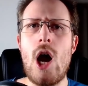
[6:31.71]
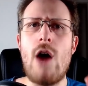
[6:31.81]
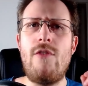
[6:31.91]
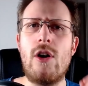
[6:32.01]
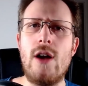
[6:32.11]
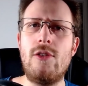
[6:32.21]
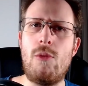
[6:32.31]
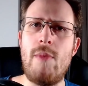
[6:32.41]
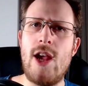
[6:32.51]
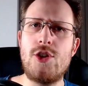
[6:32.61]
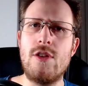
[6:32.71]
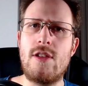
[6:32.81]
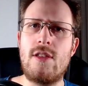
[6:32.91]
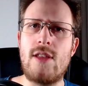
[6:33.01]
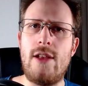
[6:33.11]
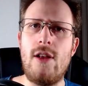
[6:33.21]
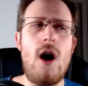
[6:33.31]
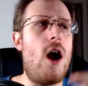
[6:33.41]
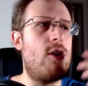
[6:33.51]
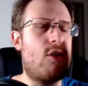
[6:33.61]
Other countermeasures instead
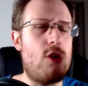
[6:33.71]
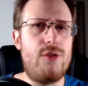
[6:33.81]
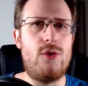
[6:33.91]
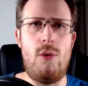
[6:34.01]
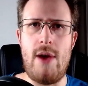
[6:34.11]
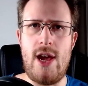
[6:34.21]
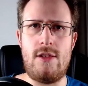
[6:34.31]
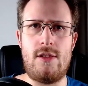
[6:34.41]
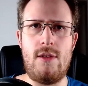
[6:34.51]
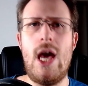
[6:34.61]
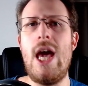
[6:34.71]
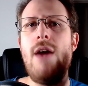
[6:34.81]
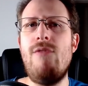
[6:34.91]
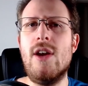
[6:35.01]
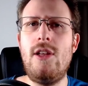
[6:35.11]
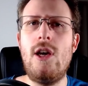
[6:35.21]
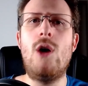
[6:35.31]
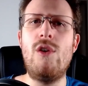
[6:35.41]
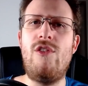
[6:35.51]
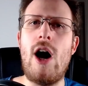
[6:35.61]
are software based, and they deal
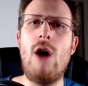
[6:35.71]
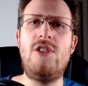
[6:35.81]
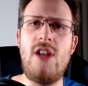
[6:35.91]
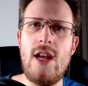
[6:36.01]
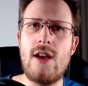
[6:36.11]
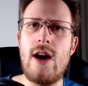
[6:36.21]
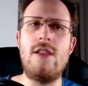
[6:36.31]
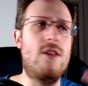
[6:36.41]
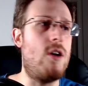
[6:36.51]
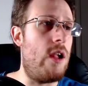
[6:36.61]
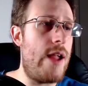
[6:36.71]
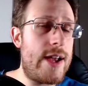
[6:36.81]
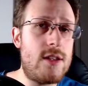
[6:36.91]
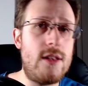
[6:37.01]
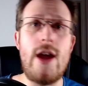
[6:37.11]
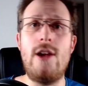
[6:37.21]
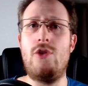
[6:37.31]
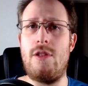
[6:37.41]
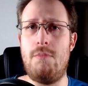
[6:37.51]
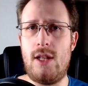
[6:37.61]
with how data is collected and
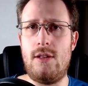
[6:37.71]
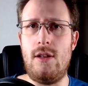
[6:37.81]
transmitted.